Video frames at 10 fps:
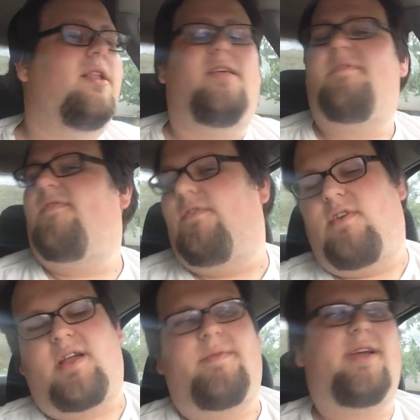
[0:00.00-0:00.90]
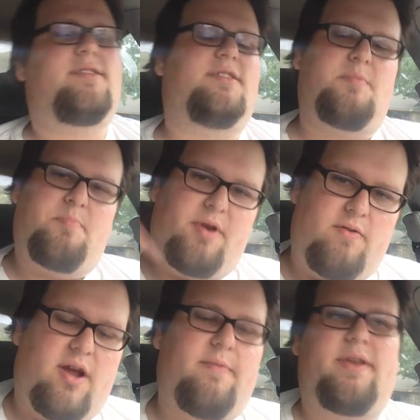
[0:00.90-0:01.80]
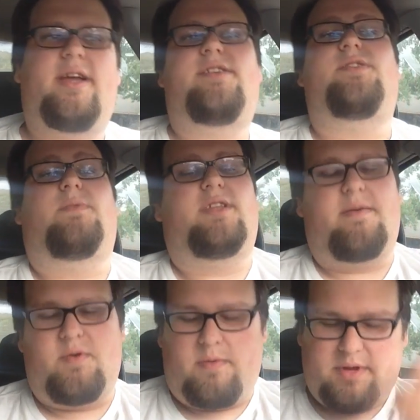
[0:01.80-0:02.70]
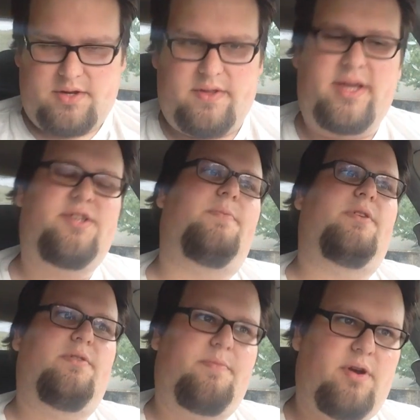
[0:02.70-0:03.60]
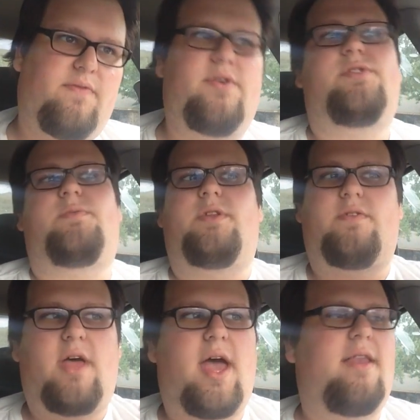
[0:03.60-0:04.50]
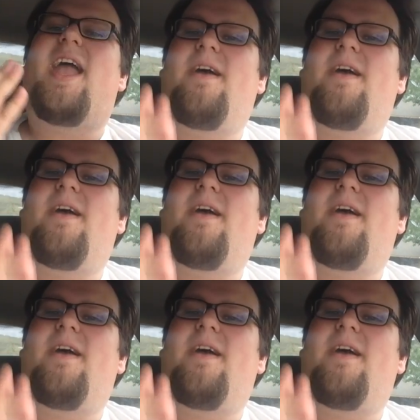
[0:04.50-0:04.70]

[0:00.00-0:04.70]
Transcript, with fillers: Leave me food recommendations, leave me beer recommendations, what time you want me to do this, should we do the beer review, should we do that.